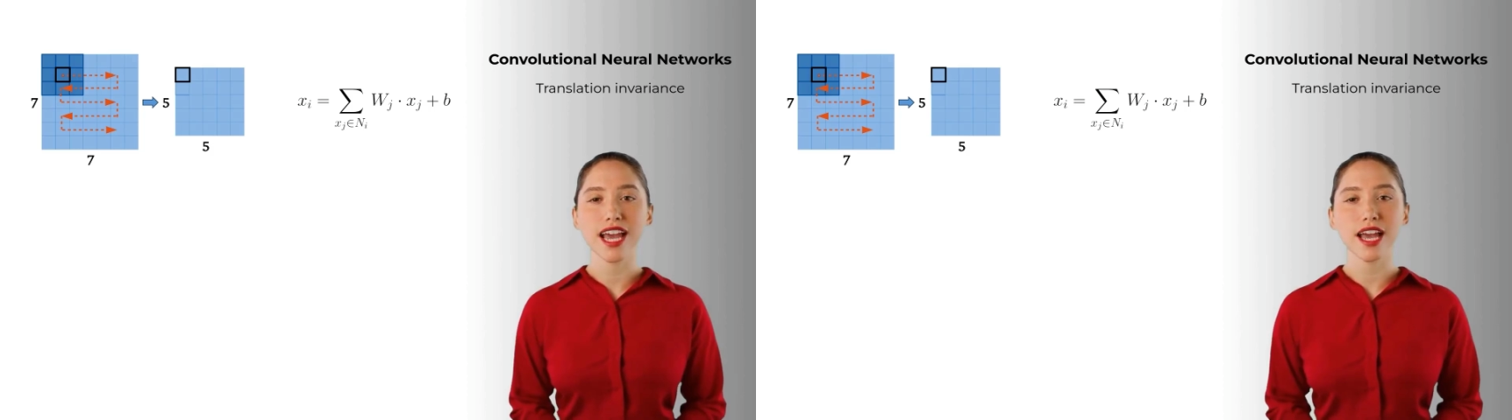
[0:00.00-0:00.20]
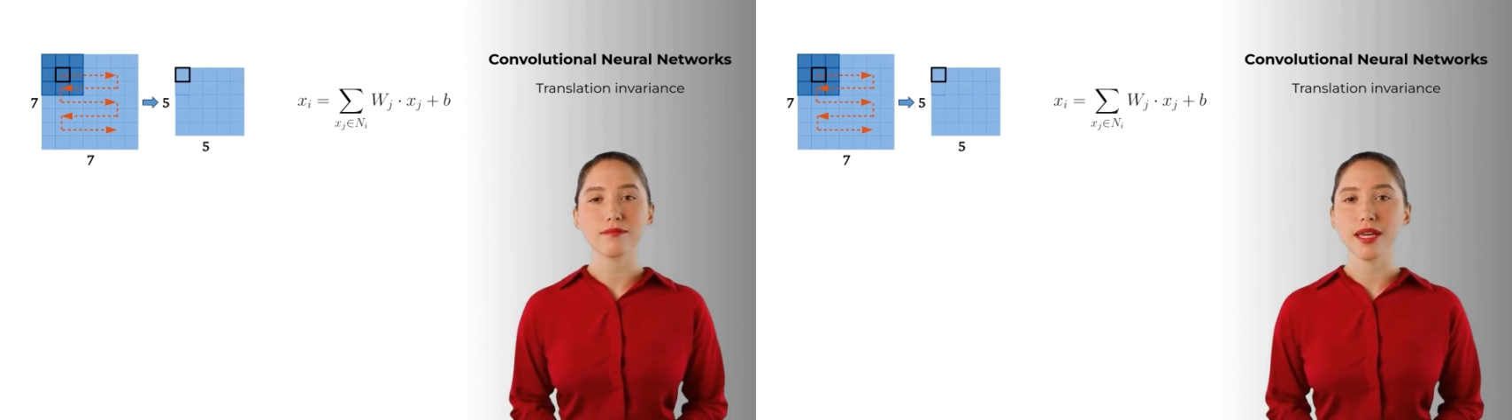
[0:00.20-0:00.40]

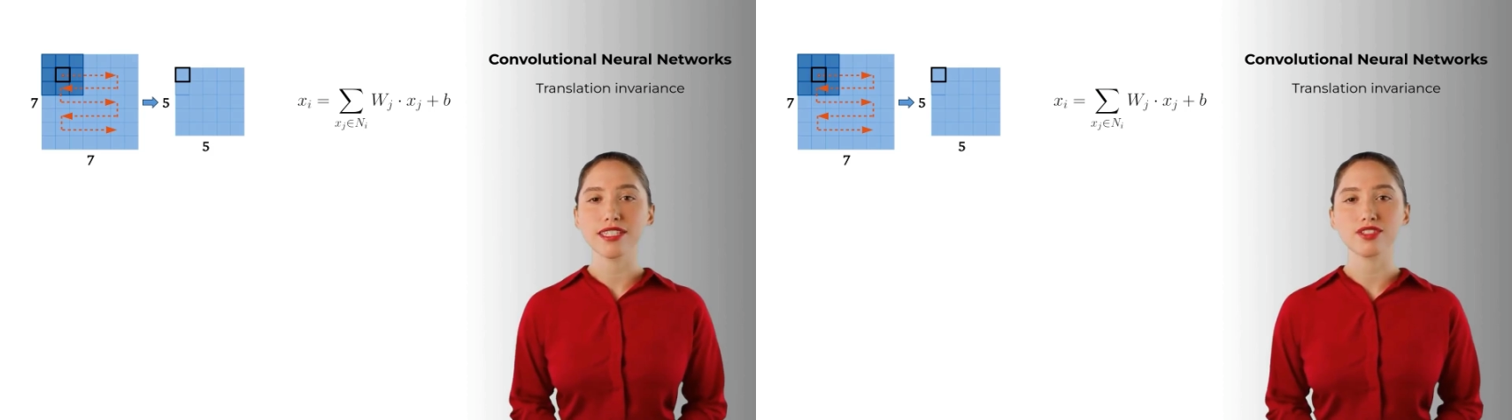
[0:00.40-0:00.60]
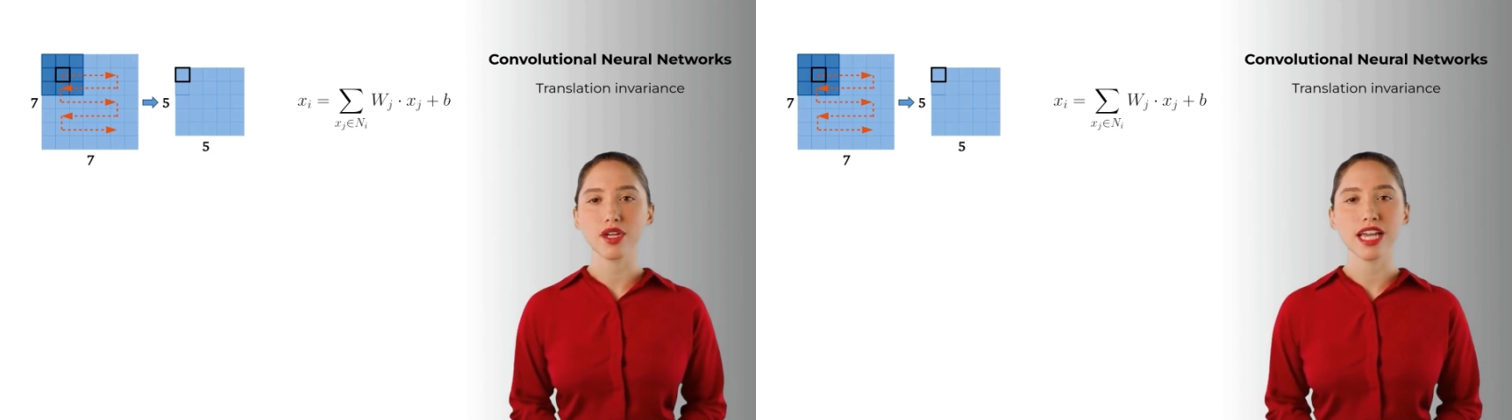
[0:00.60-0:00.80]
and
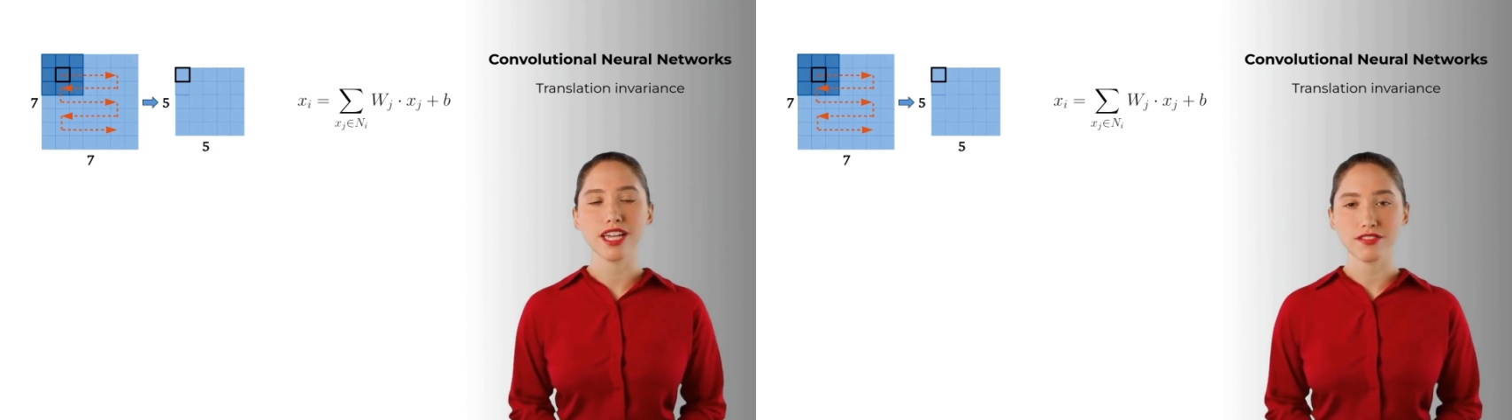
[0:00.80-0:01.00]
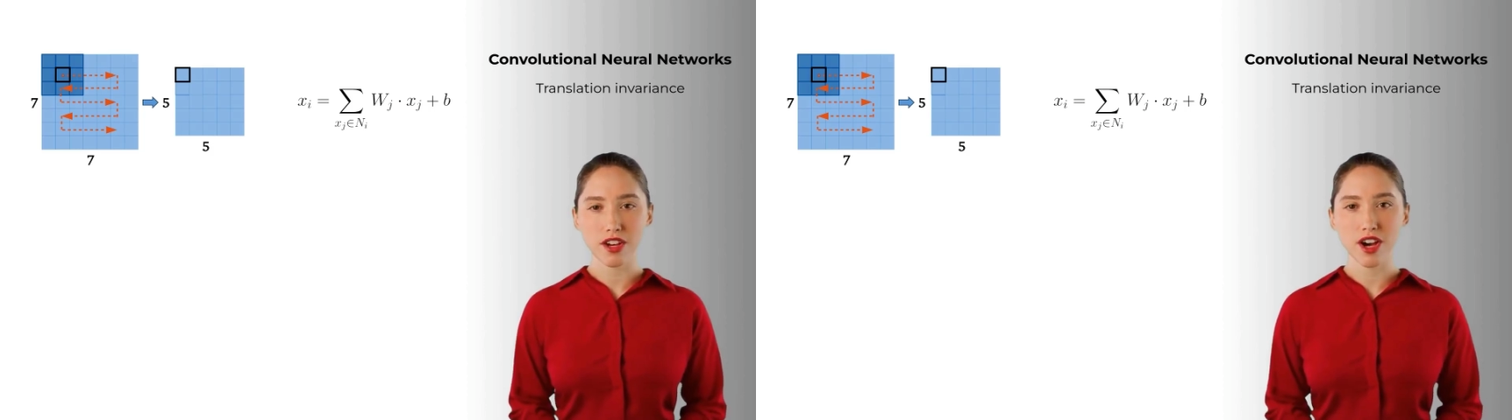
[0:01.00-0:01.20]
makes
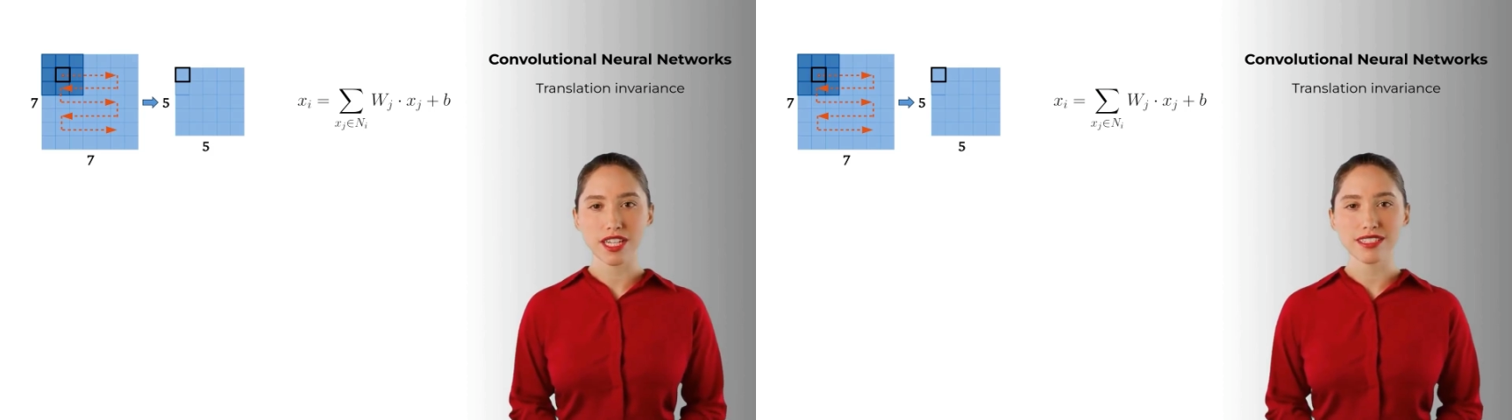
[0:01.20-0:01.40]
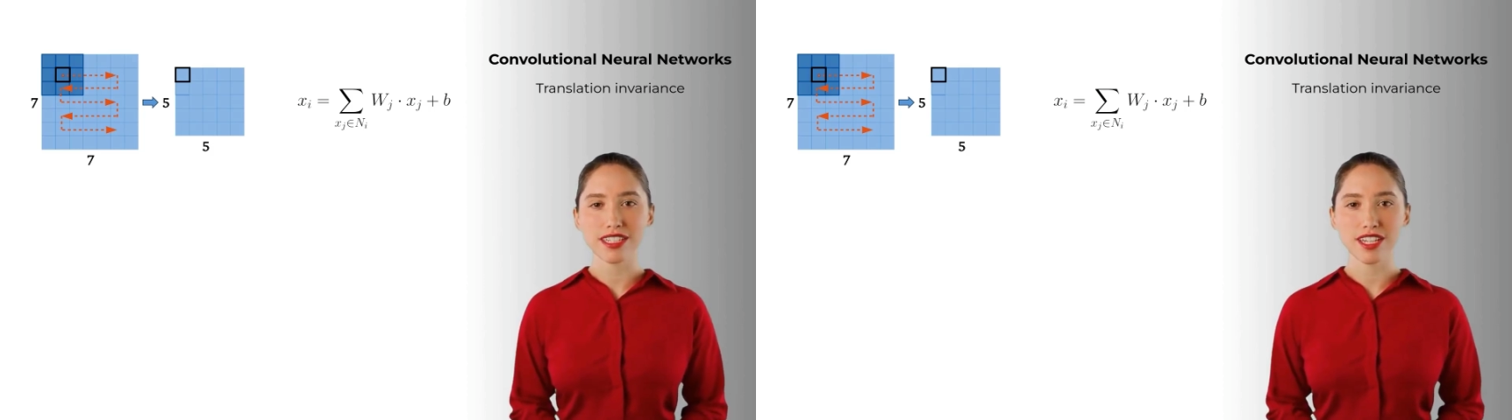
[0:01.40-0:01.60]
training far
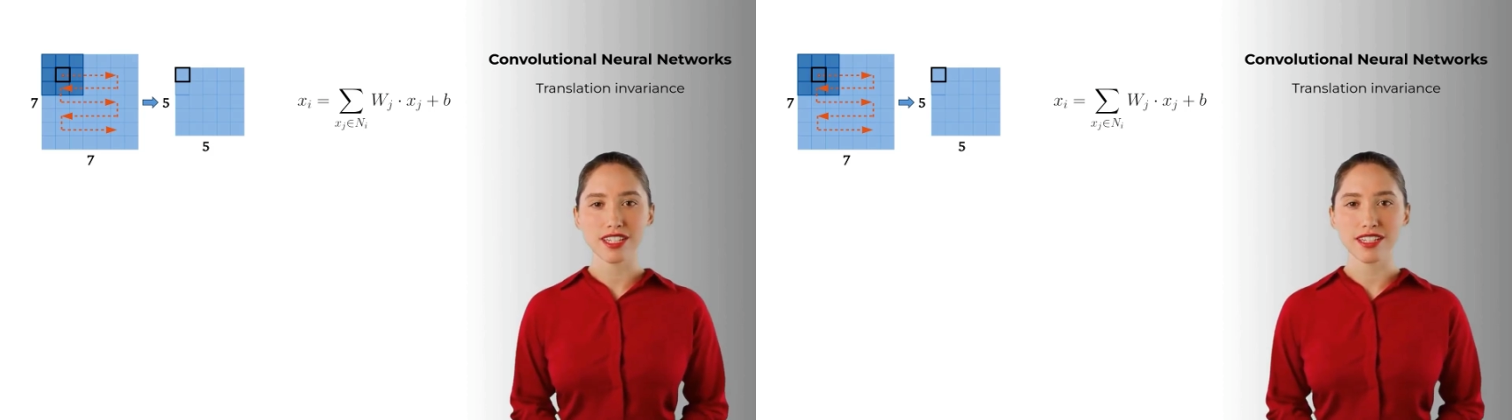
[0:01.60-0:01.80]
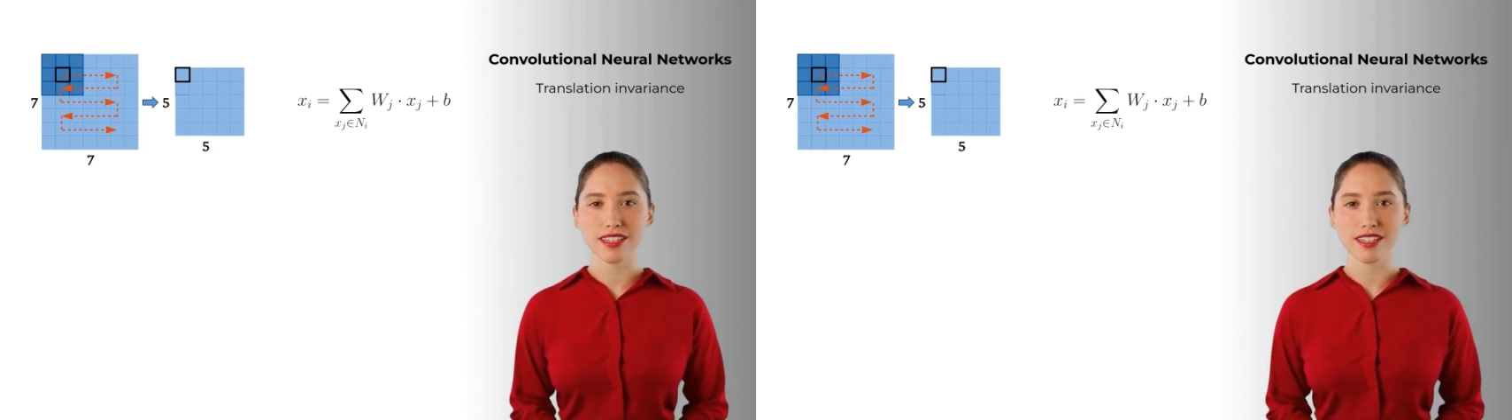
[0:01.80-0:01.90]
easier.